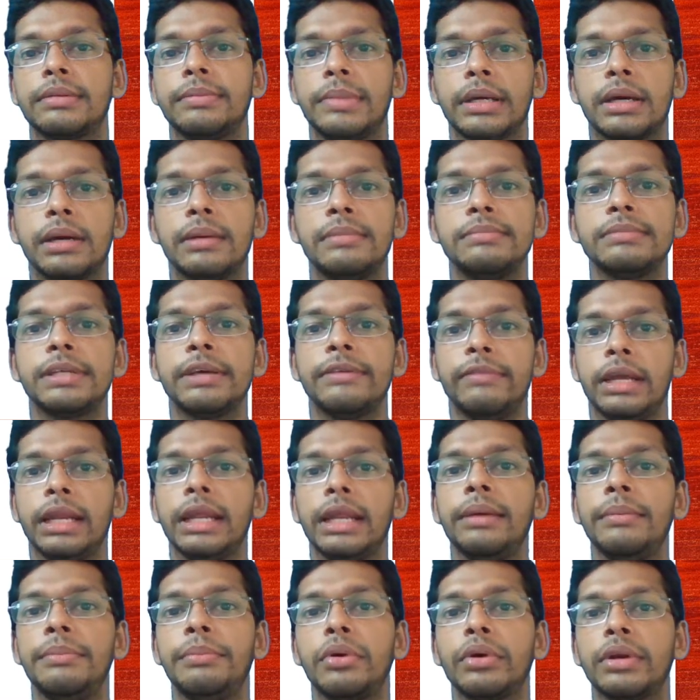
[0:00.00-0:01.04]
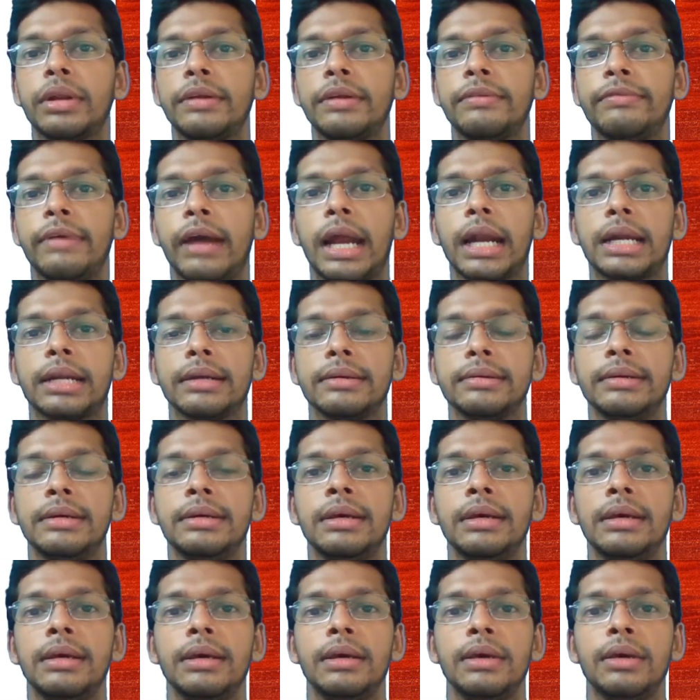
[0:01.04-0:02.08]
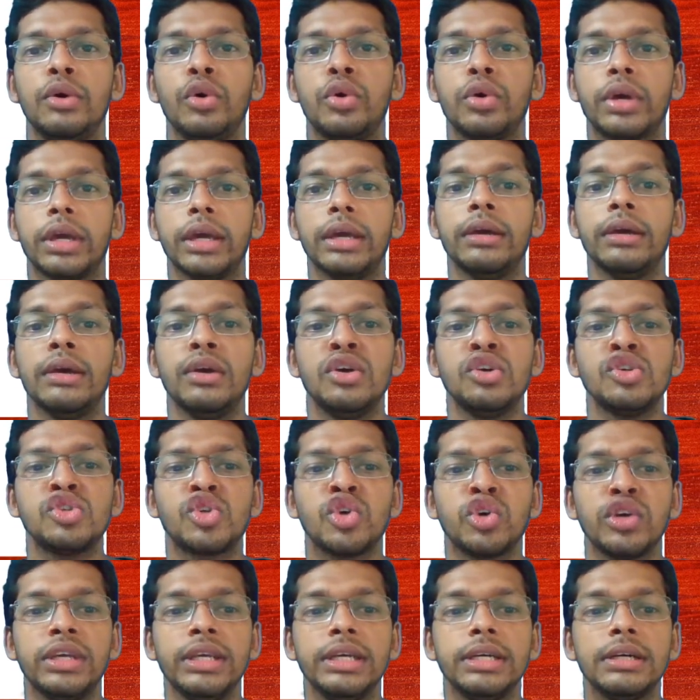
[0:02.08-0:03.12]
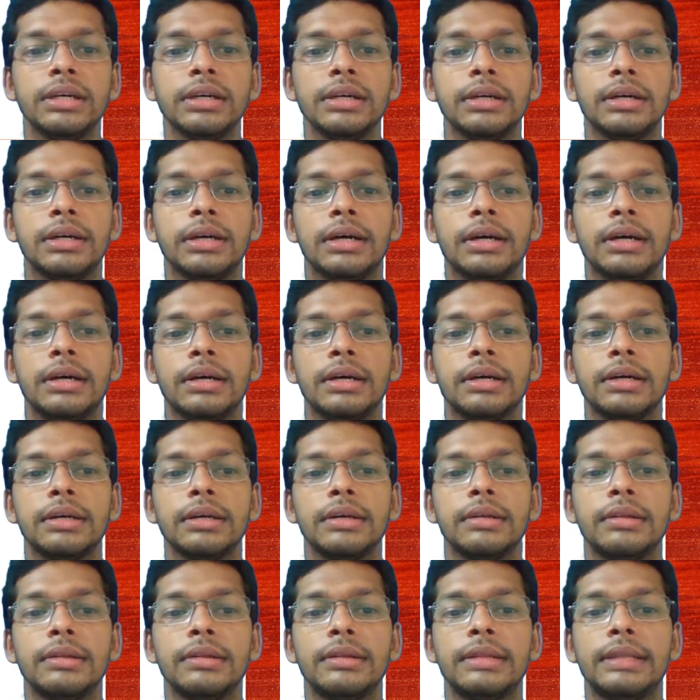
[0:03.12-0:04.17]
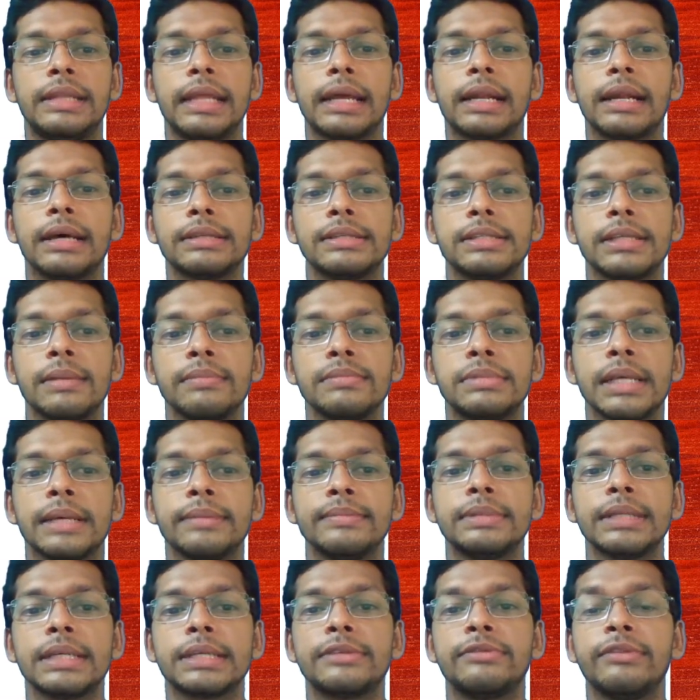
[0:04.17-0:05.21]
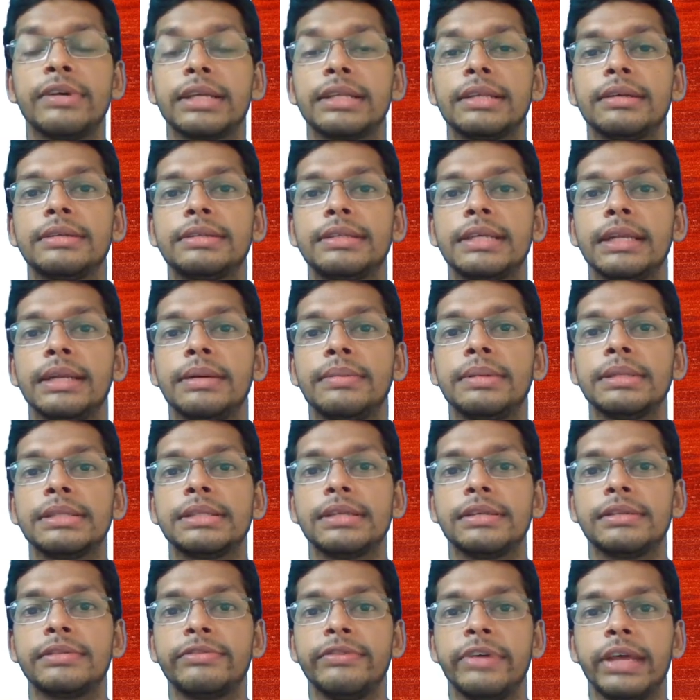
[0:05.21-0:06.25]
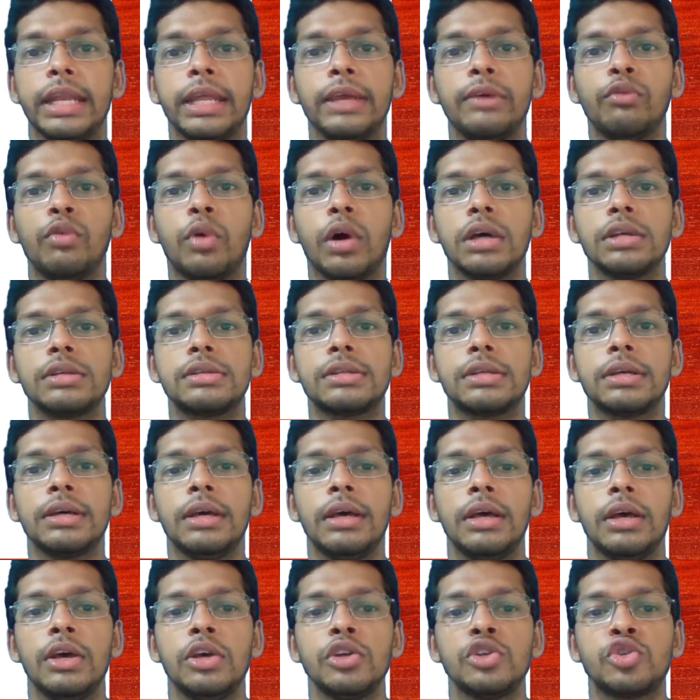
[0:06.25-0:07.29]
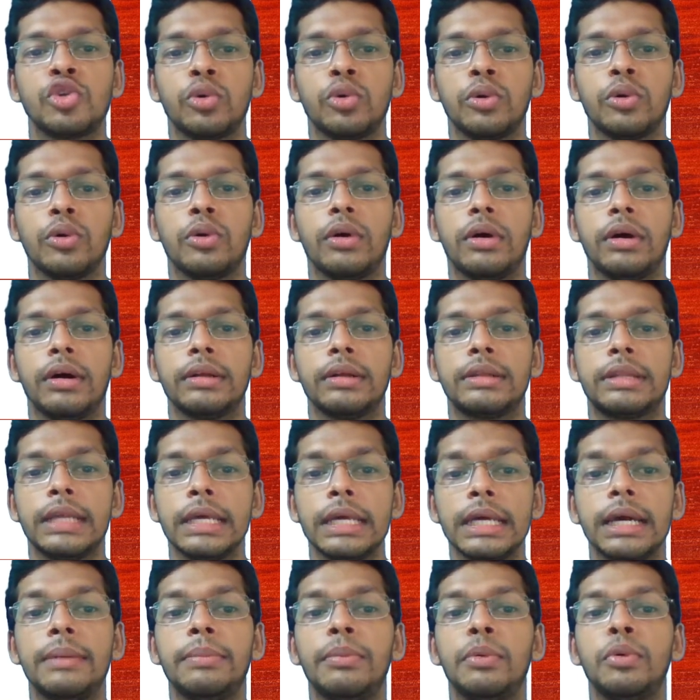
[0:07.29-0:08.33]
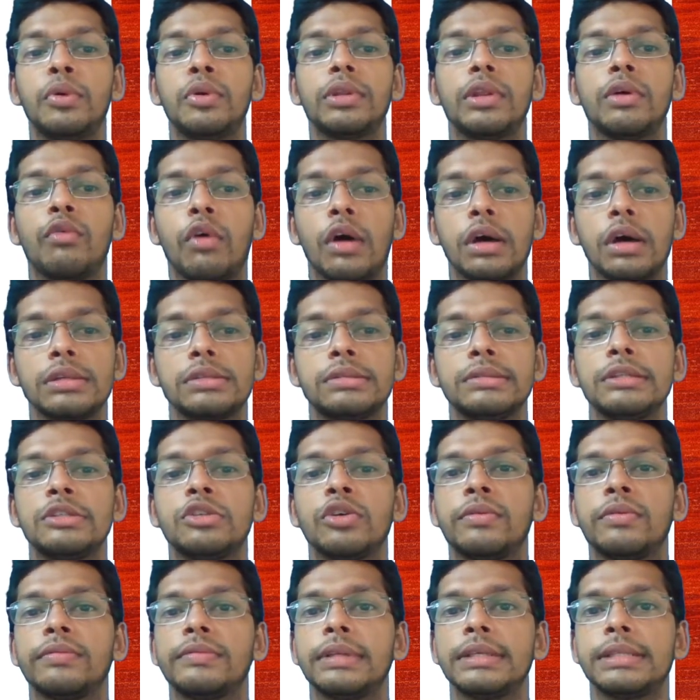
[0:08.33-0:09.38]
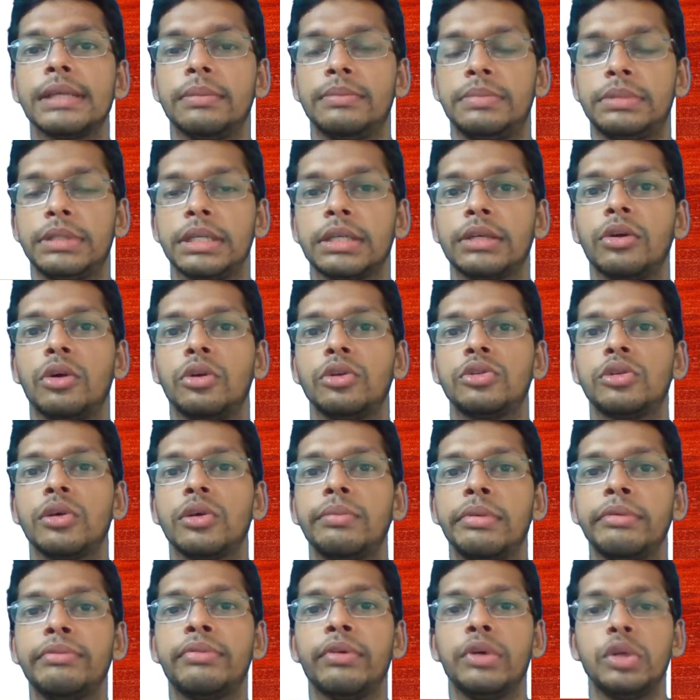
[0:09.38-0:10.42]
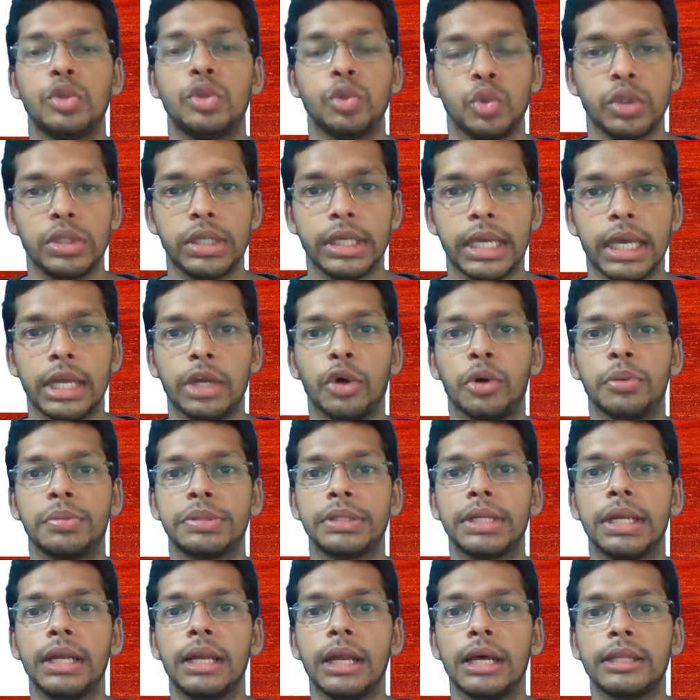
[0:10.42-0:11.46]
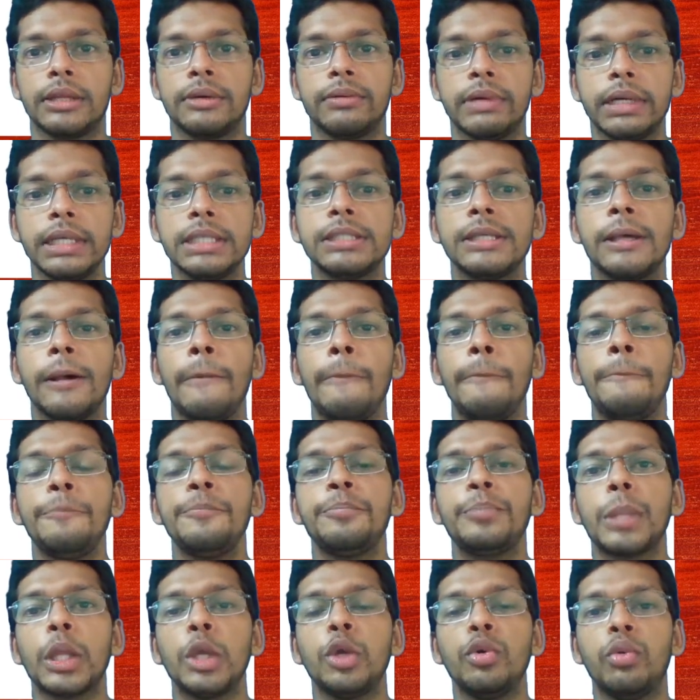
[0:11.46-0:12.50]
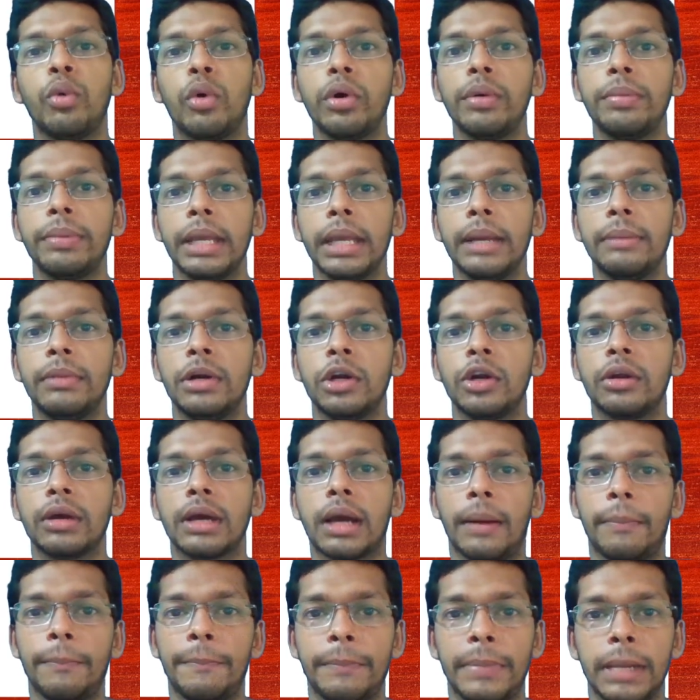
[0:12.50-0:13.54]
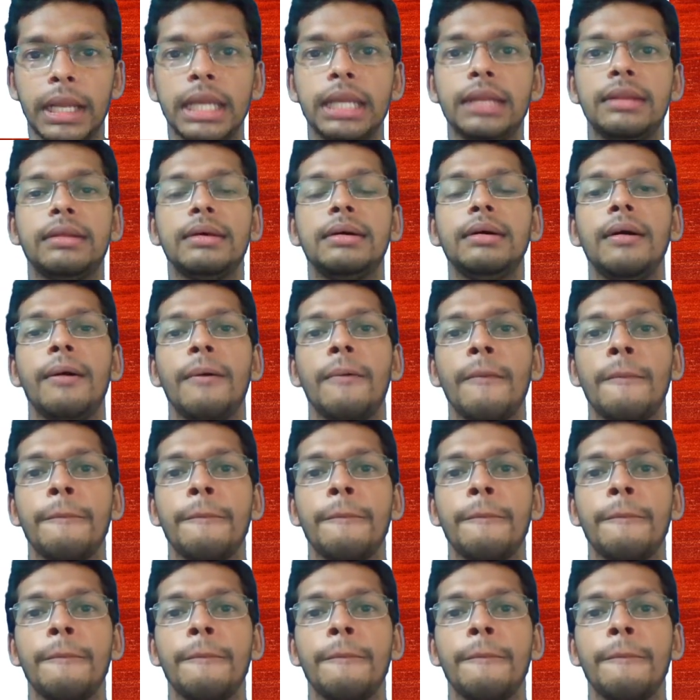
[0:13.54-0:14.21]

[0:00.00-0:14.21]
becomes a very important factor. Okay, so here there are some subjects where the syllabus is very vast. So think about the vastness of the subject also before choosing an optional. Otherwise, you won't be able to complete the